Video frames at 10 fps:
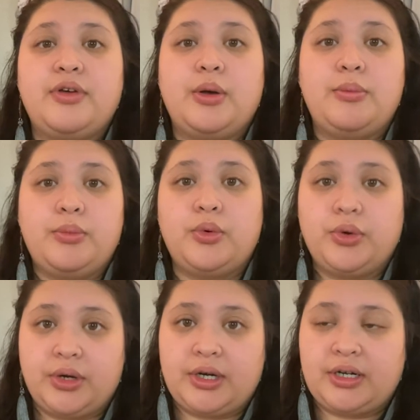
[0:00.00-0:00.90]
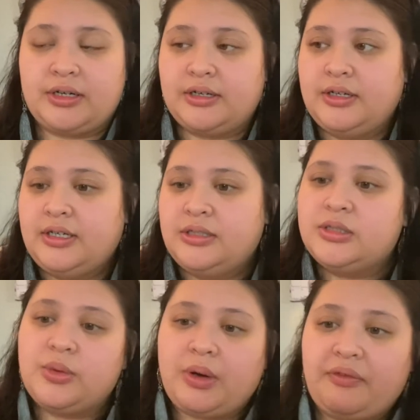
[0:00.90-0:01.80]
more
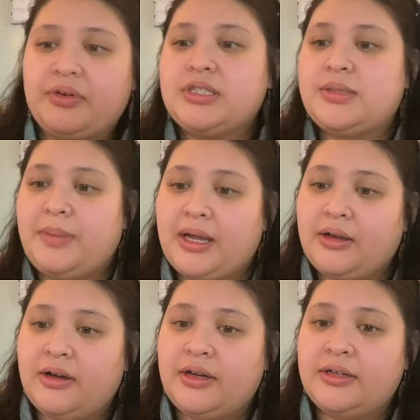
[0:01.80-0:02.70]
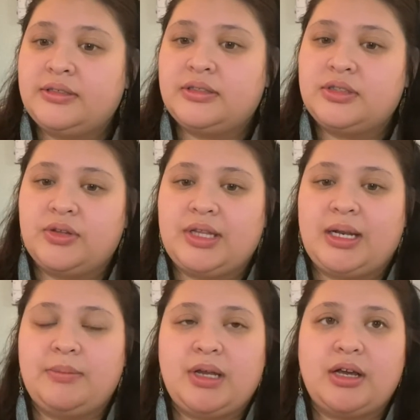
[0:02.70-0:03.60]
to reference back on, so that
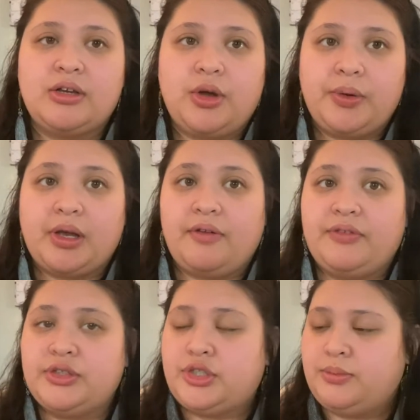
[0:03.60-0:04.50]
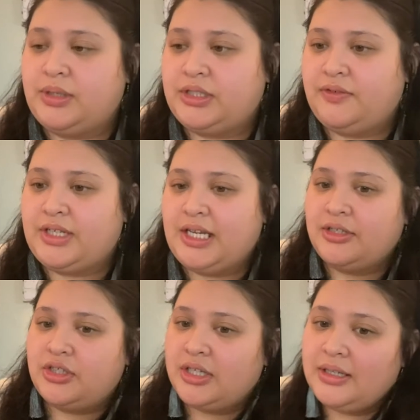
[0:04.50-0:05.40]
I'm not going off on too much of a
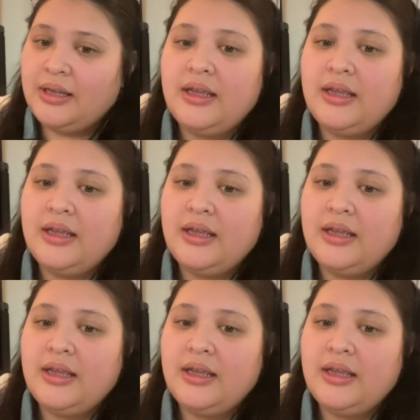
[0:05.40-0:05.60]
tangent,